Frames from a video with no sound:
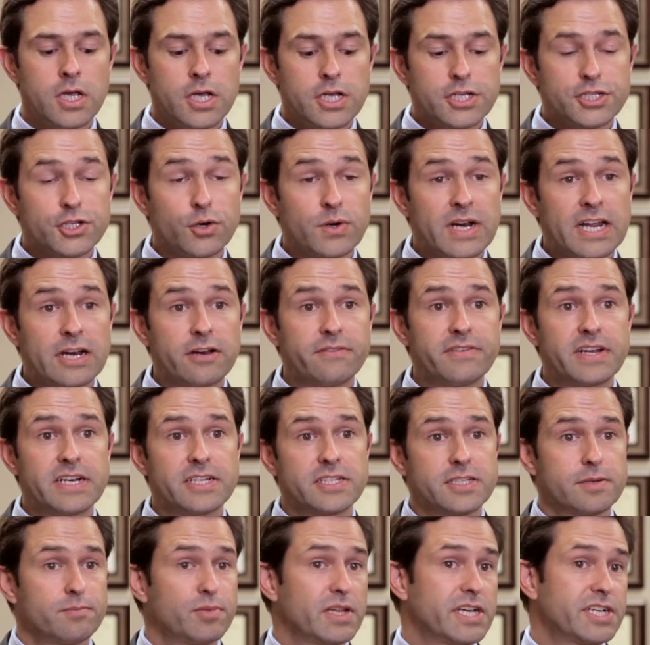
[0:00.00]
So an
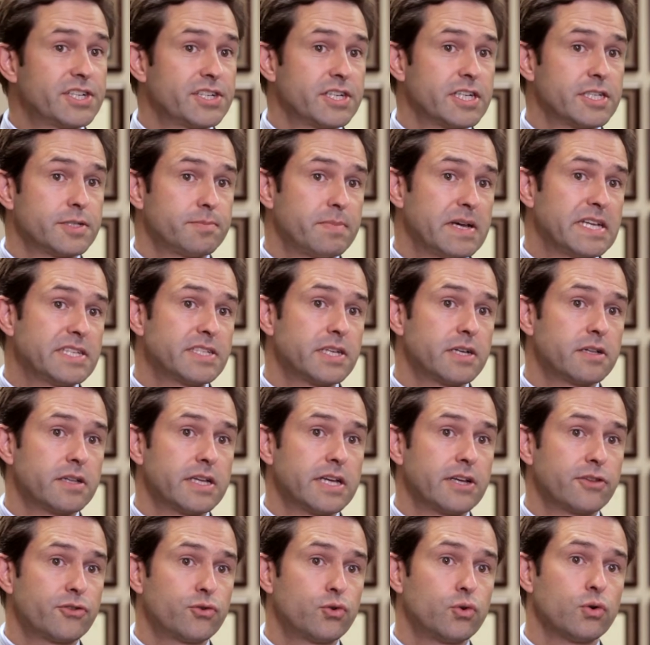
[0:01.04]
endovenous ablation is basically
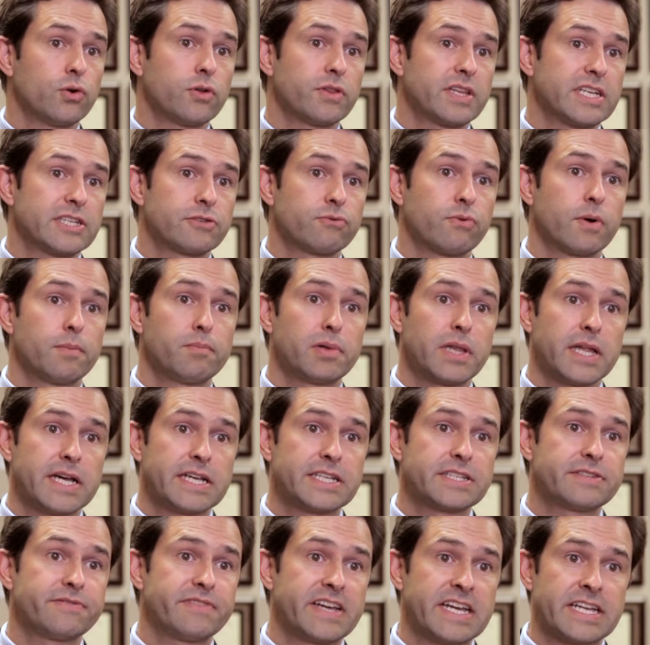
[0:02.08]
a tool that's
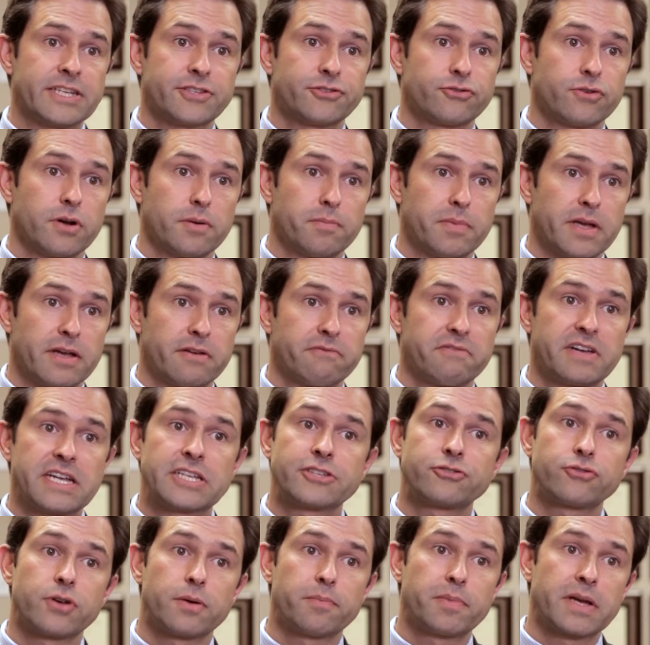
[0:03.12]
replaced vein stripping. Vein
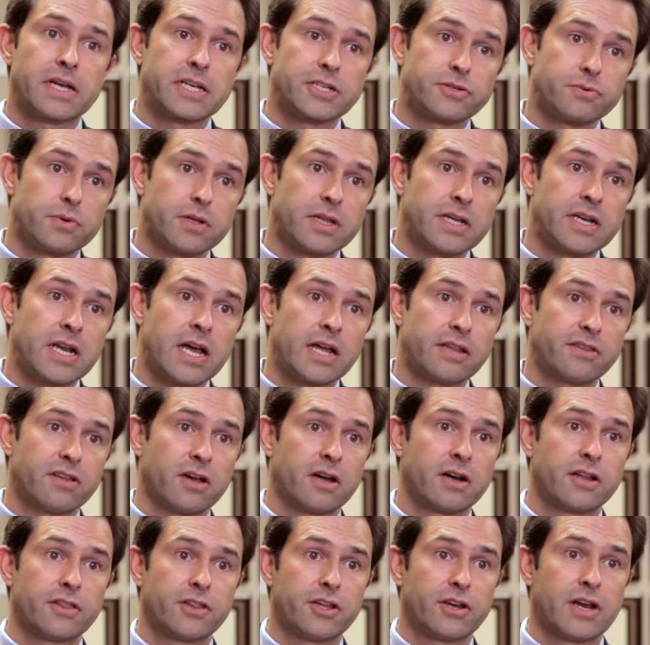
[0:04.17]
stripping is really not
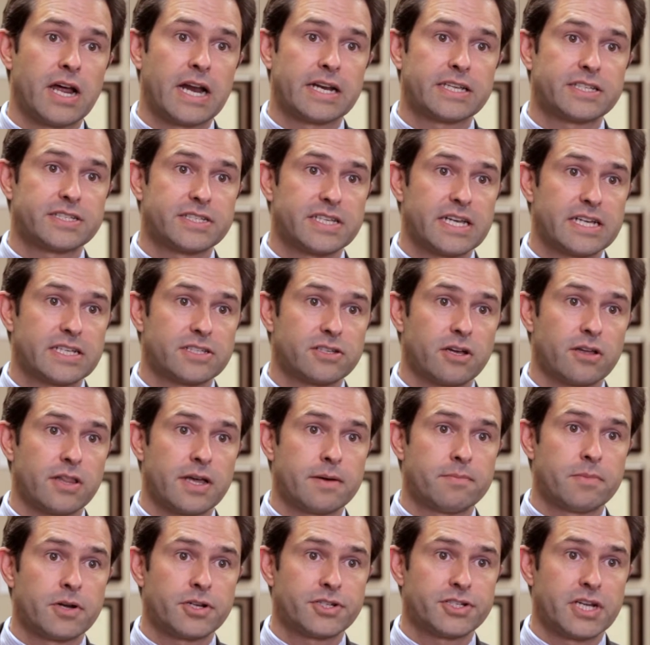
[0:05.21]
done in the United States all
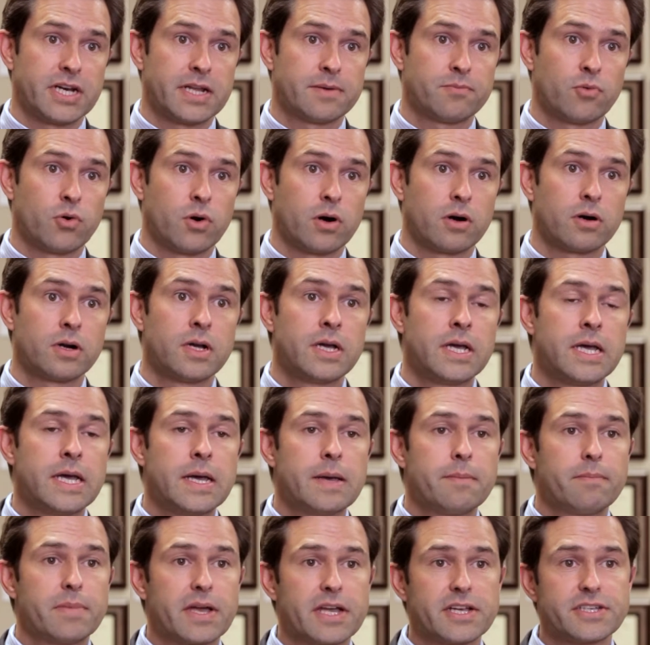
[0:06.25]
that much anymore
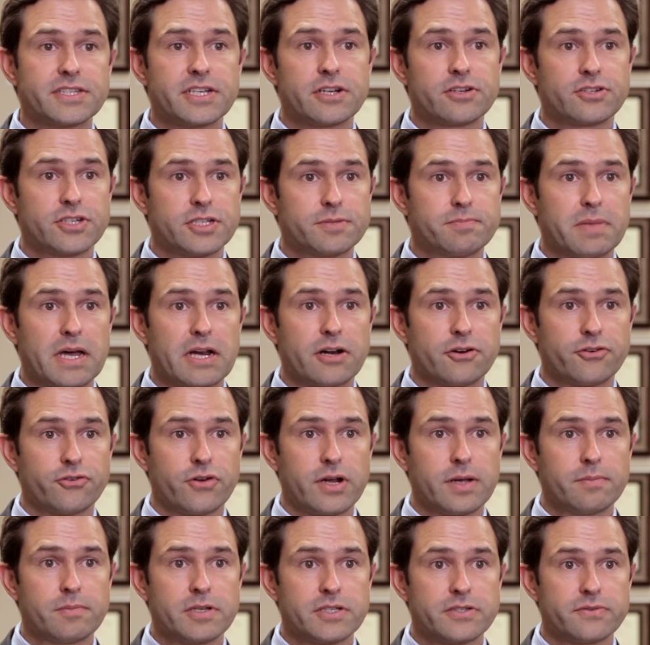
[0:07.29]
because there are just better
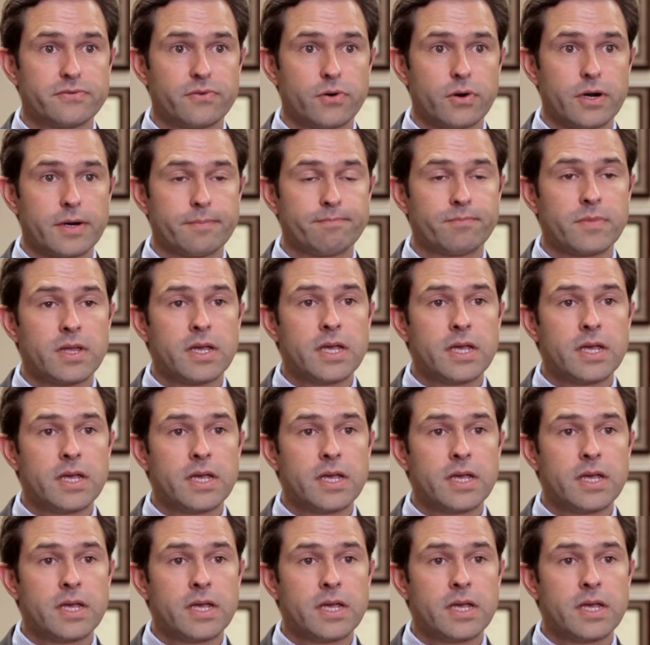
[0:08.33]
treatments for it.